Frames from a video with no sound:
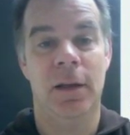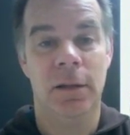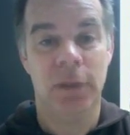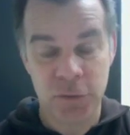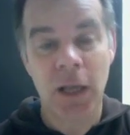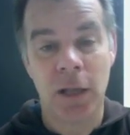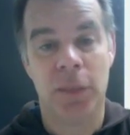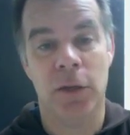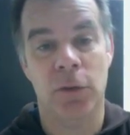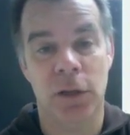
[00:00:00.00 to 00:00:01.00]
The second
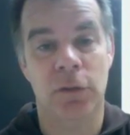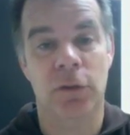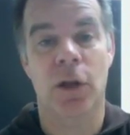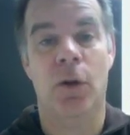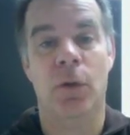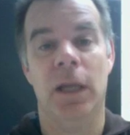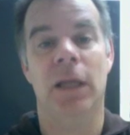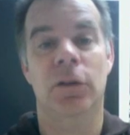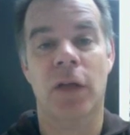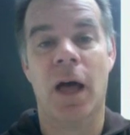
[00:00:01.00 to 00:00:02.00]
thing you need to know
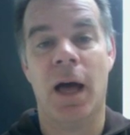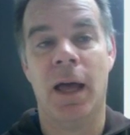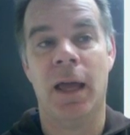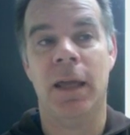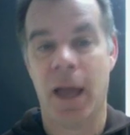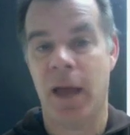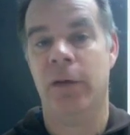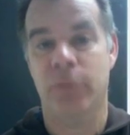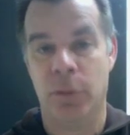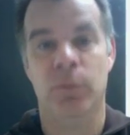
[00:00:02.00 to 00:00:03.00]
is I
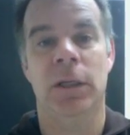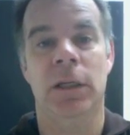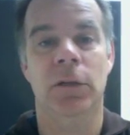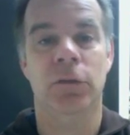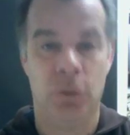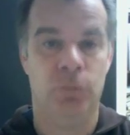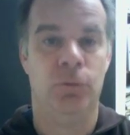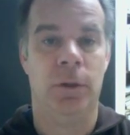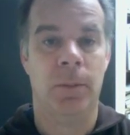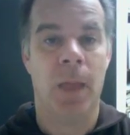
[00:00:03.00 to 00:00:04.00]
have 3
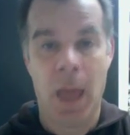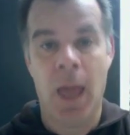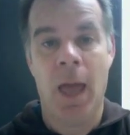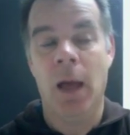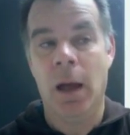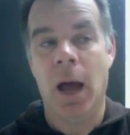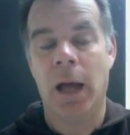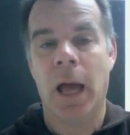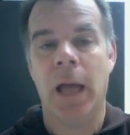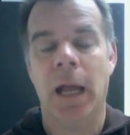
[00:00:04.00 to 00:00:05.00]
children,
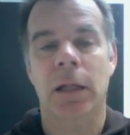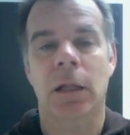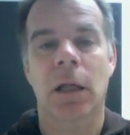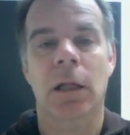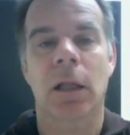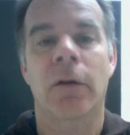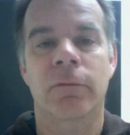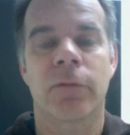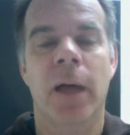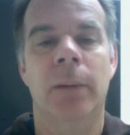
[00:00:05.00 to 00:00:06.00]
and I
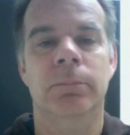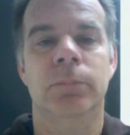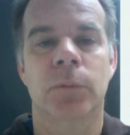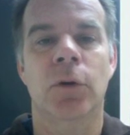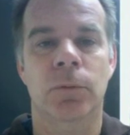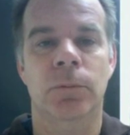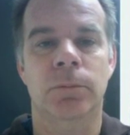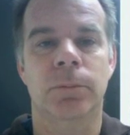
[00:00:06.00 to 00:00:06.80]
love them too.